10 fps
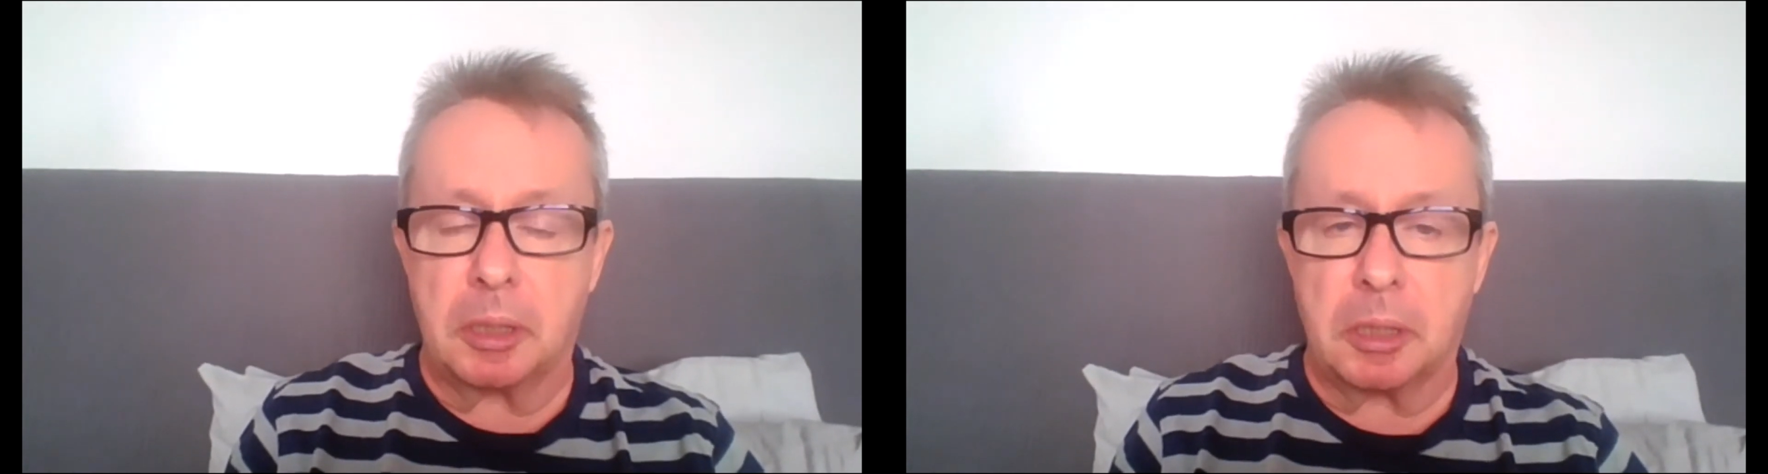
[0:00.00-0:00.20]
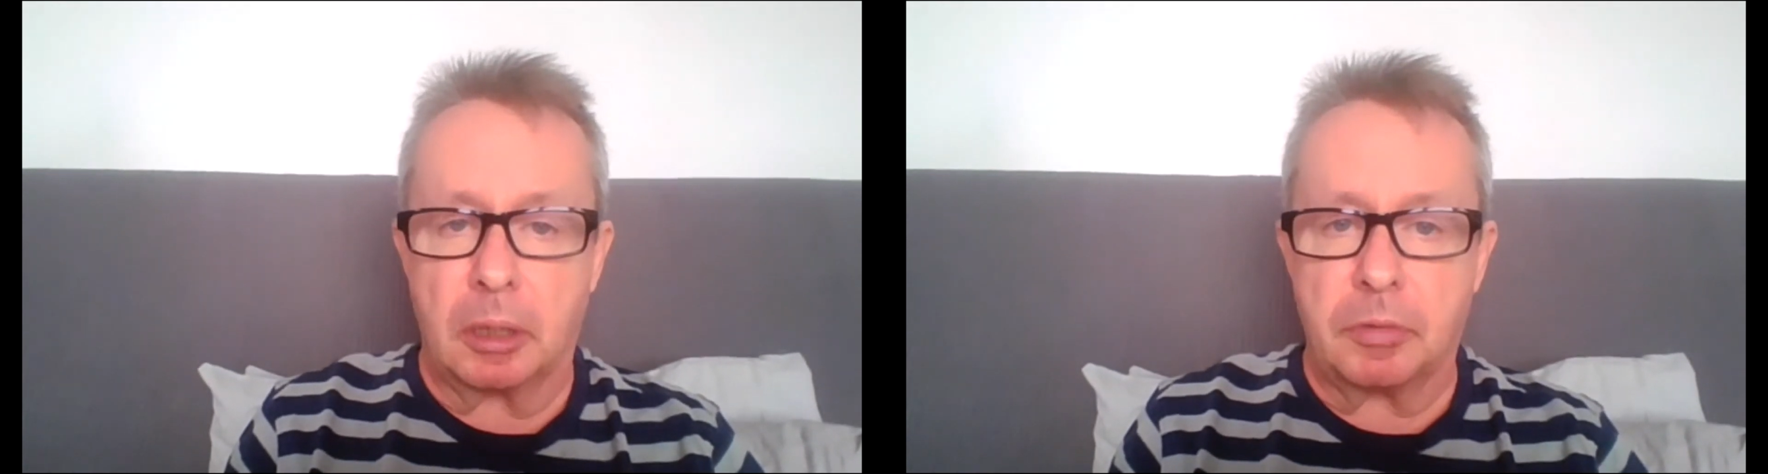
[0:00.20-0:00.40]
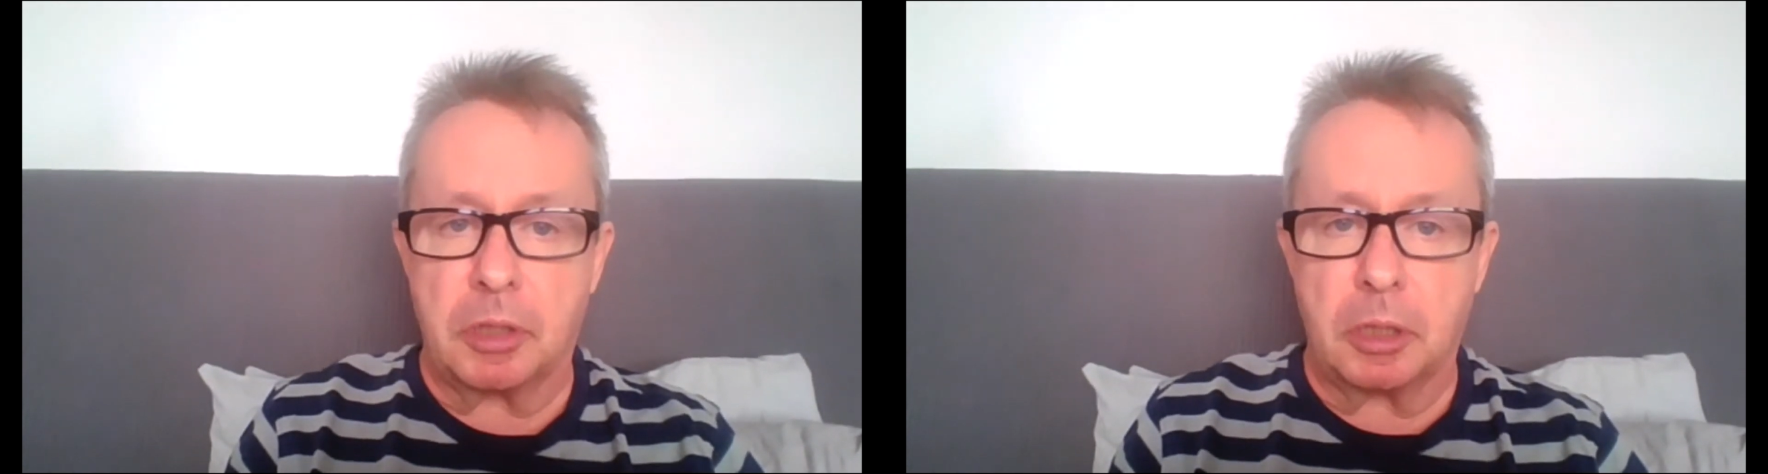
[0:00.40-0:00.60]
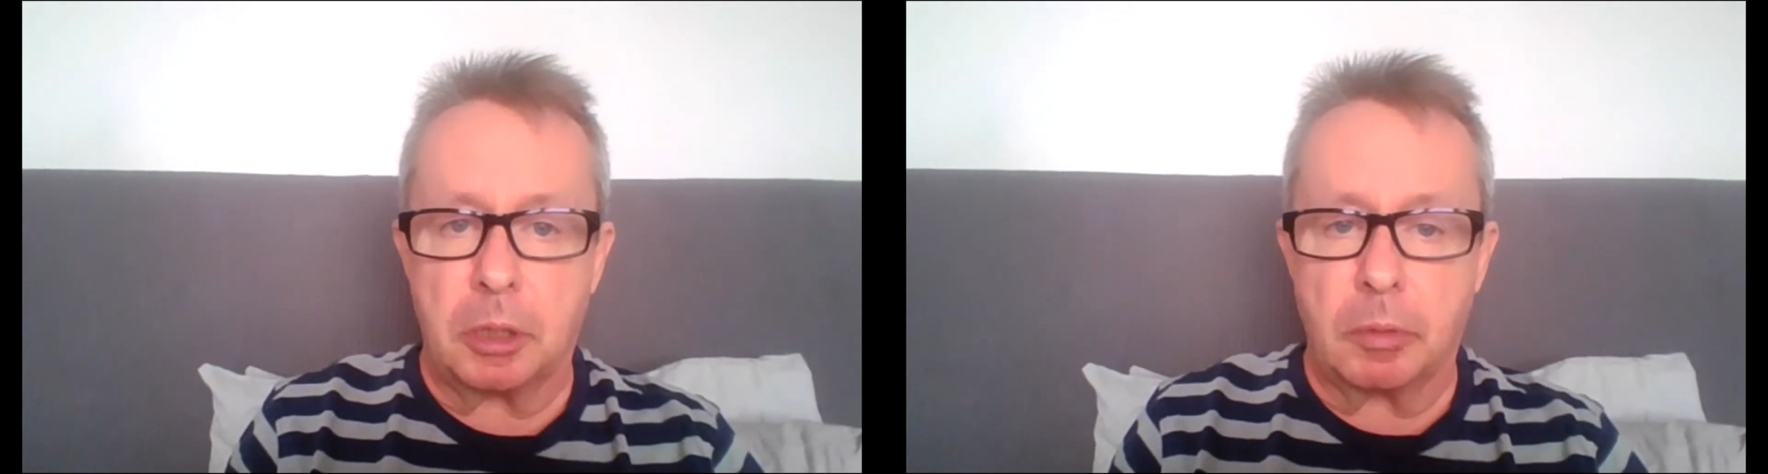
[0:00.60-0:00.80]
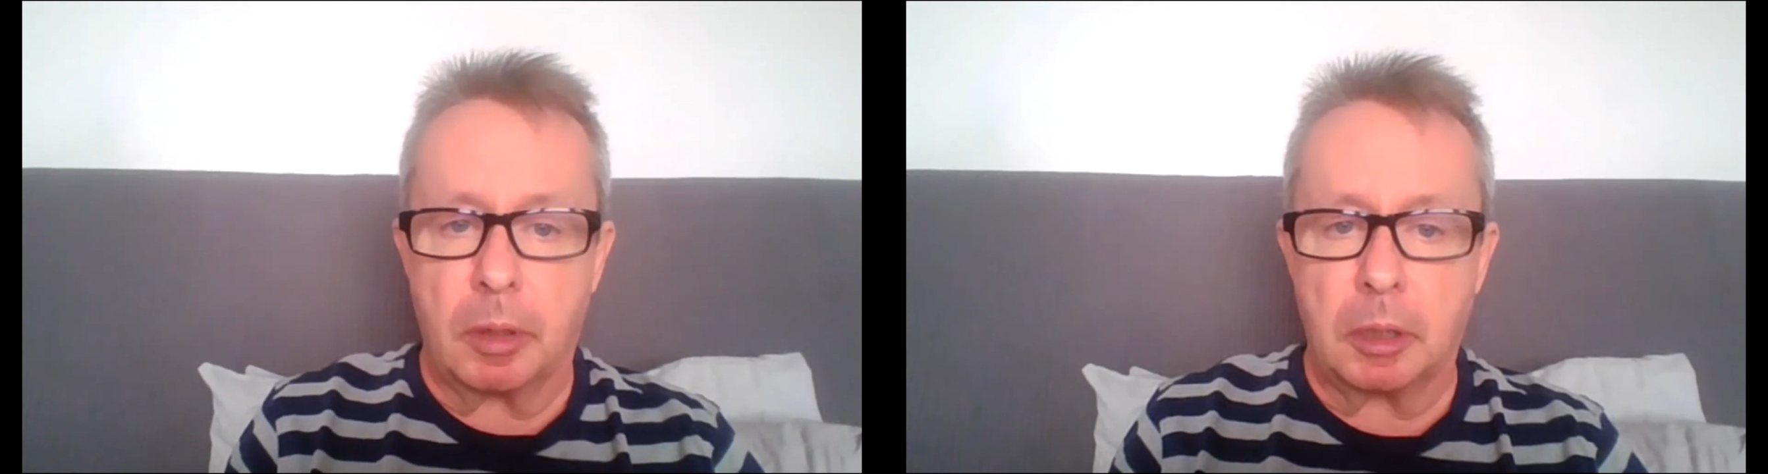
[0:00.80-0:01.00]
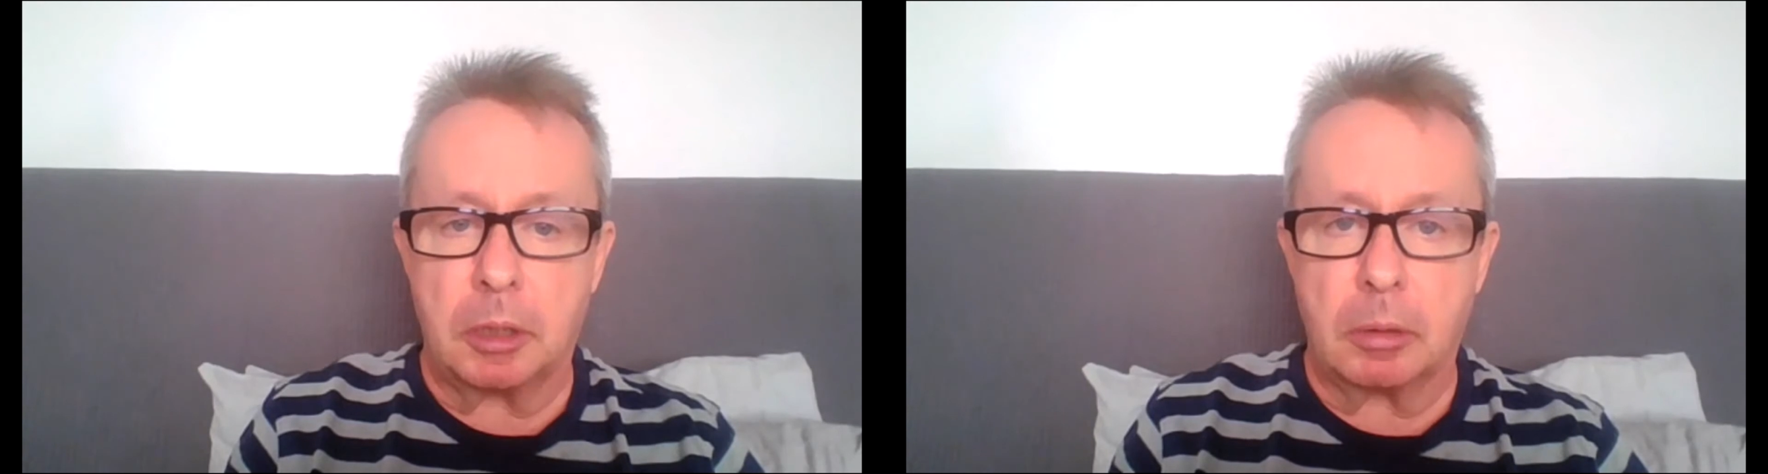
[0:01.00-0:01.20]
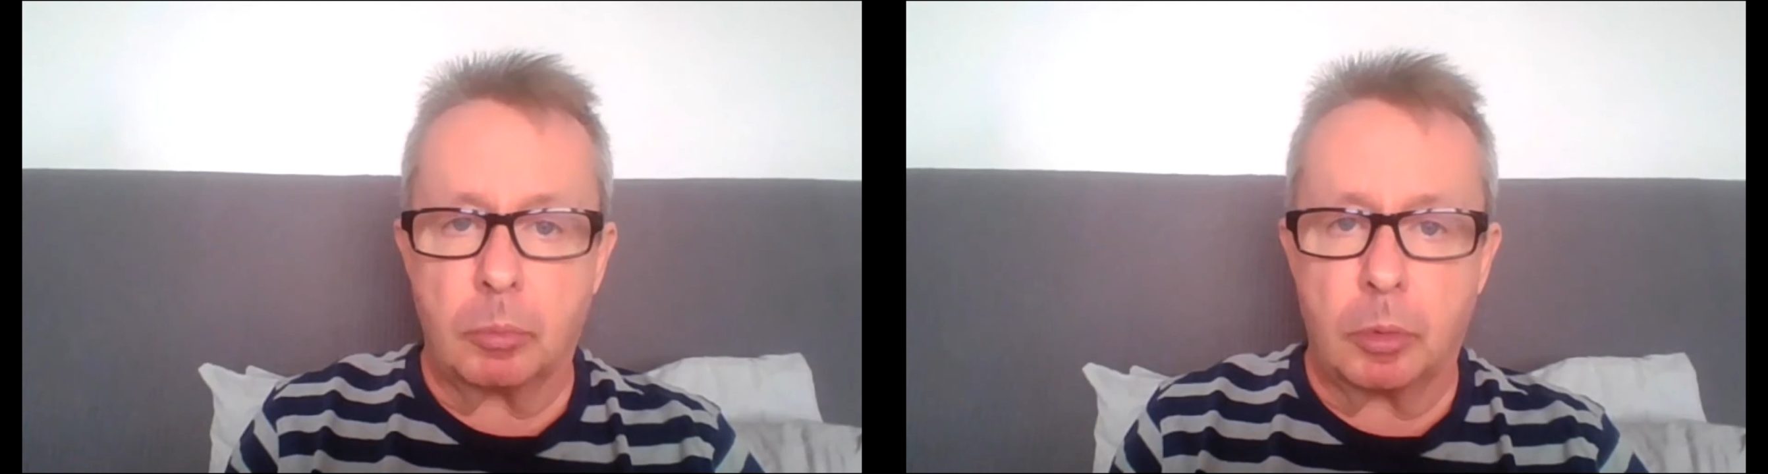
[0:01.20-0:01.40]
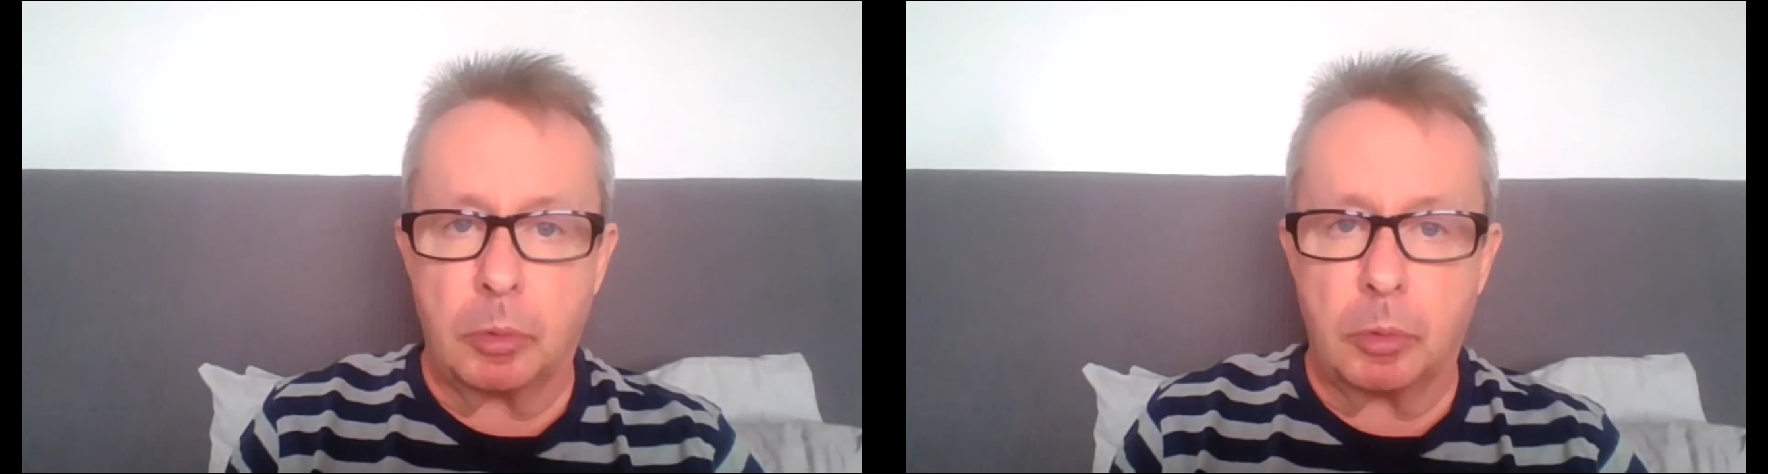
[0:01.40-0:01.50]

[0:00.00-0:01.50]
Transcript: this kind of situation.